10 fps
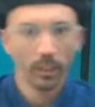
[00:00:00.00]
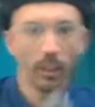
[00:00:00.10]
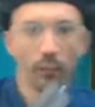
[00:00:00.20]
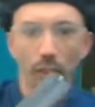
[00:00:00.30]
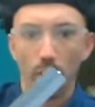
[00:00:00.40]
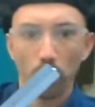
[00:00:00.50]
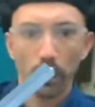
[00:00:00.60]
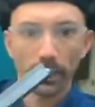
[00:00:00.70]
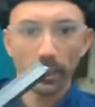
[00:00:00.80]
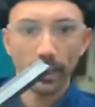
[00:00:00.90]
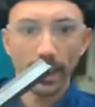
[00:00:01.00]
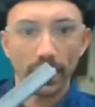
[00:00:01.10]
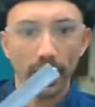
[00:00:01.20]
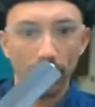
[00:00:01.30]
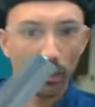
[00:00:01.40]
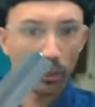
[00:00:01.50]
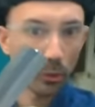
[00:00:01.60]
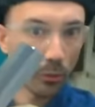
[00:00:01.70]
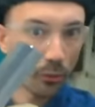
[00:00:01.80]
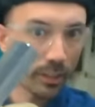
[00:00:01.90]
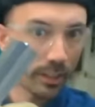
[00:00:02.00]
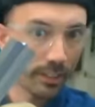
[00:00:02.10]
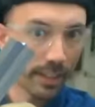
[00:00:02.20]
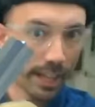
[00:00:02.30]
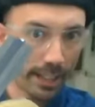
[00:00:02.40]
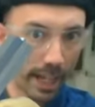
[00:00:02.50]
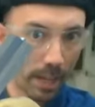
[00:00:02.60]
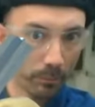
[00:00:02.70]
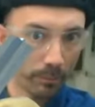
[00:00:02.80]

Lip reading: So one little hit, I've closed that gap.